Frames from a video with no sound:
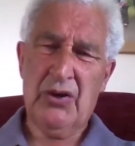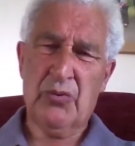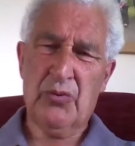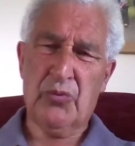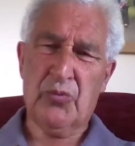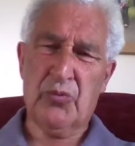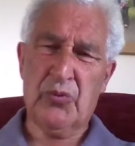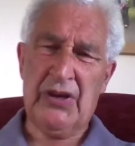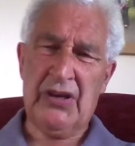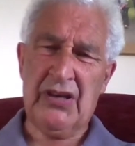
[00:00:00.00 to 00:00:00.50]

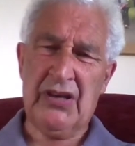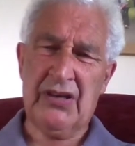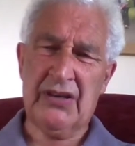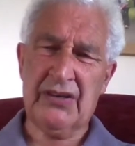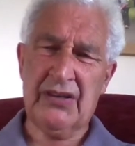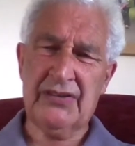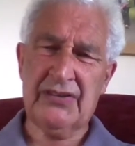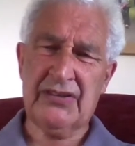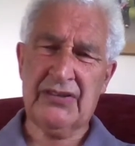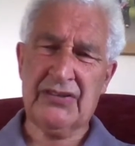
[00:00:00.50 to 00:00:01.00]
where
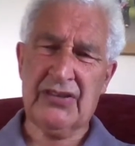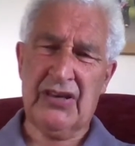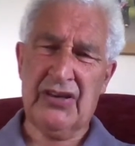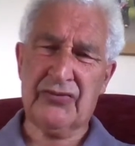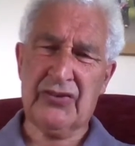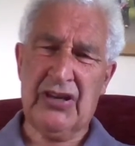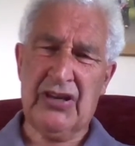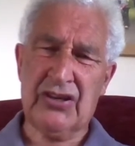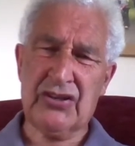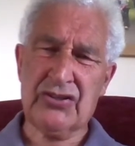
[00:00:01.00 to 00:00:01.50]
the
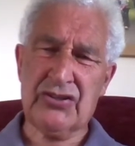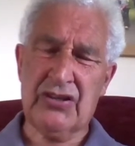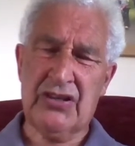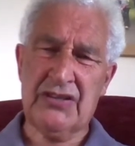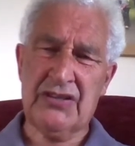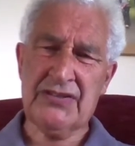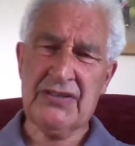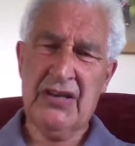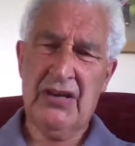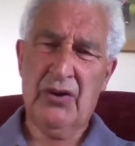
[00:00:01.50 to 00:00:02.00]
direction
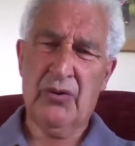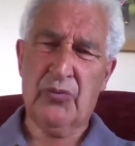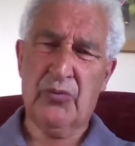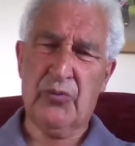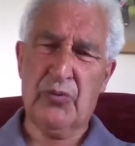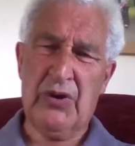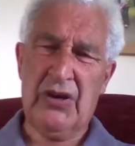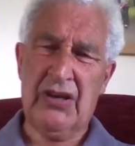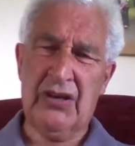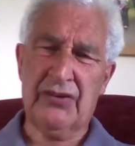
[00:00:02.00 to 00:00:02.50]
is,
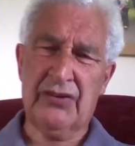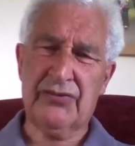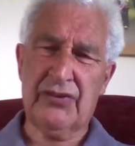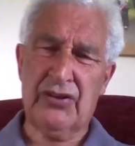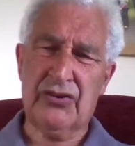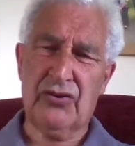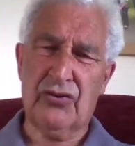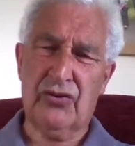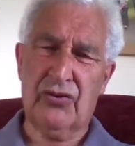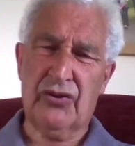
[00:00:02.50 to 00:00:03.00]
where the
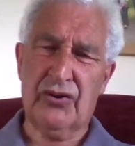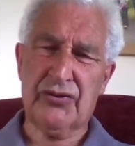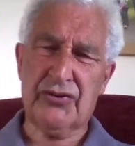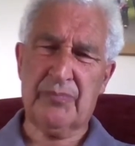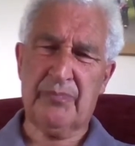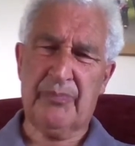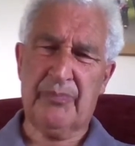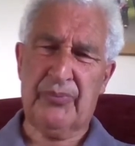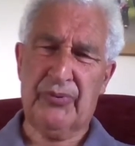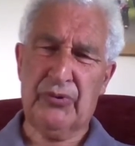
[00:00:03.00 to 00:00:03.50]
North
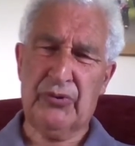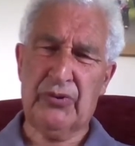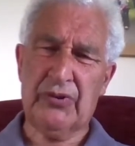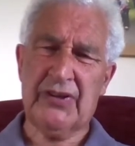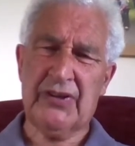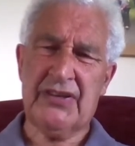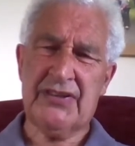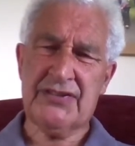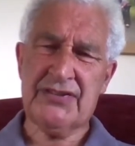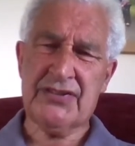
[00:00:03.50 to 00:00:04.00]

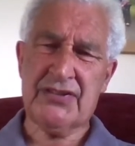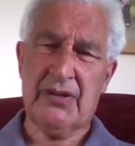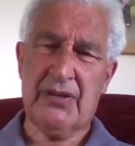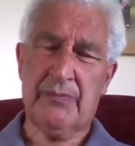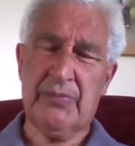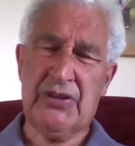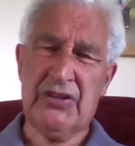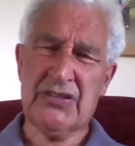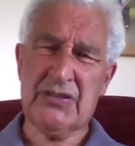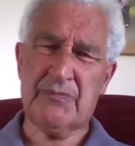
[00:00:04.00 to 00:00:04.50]
Pole is, to
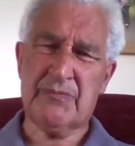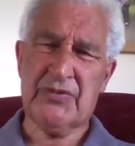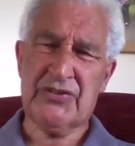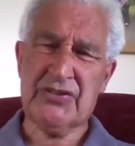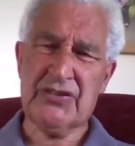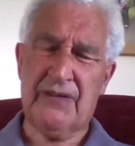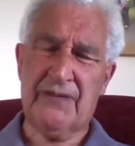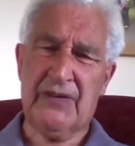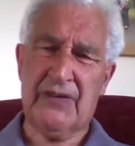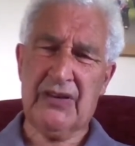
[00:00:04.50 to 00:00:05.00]
be
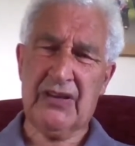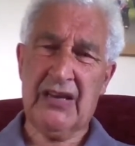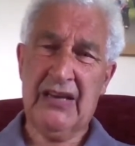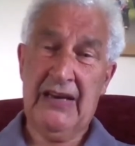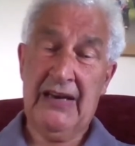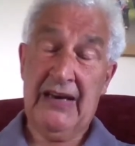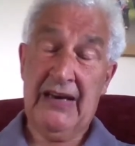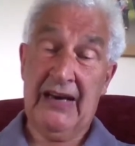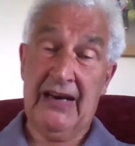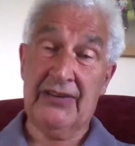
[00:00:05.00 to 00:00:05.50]
specific,
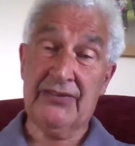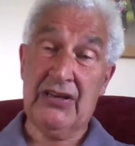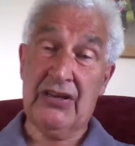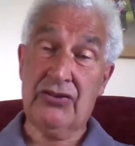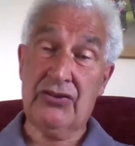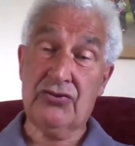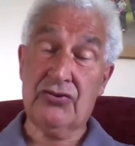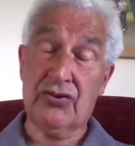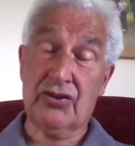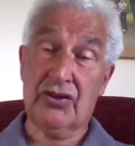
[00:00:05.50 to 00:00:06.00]
and
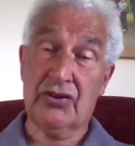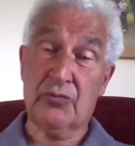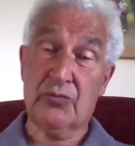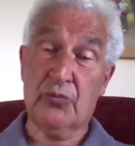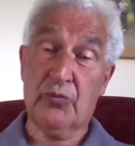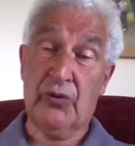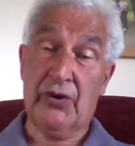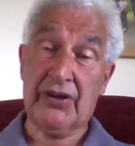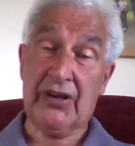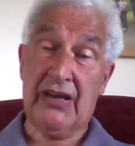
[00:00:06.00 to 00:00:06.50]
then you can
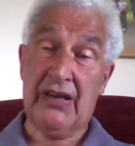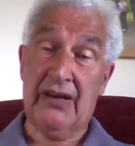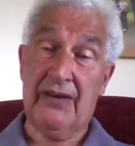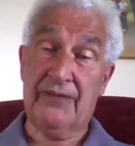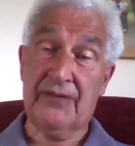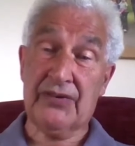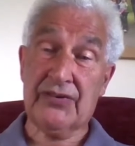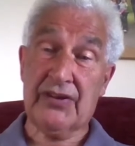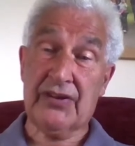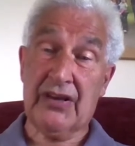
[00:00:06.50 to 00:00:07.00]
work
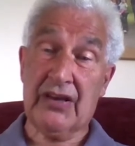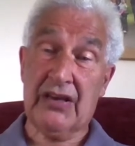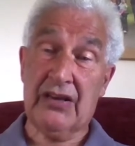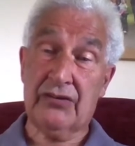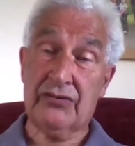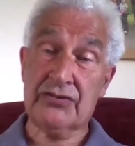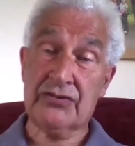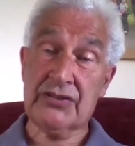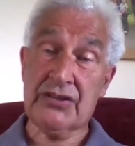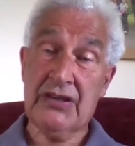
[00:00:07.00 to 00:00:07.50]
everything
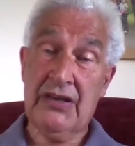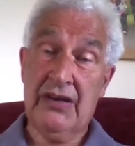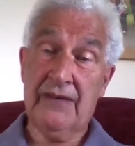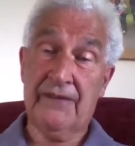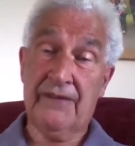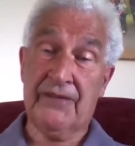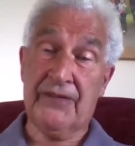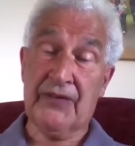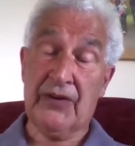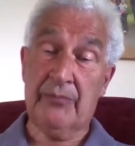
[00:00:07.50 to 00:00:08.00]
else
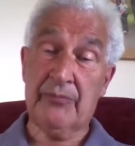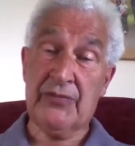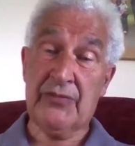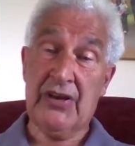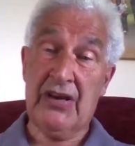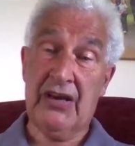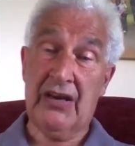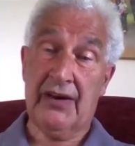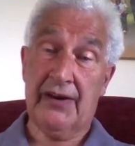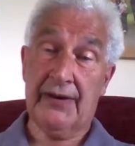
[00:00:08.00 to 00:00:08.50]
from
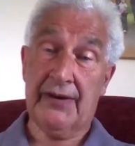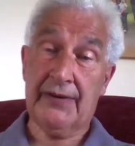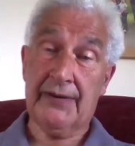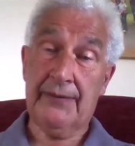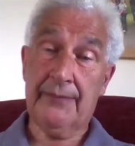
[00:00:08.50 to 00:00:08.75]
there.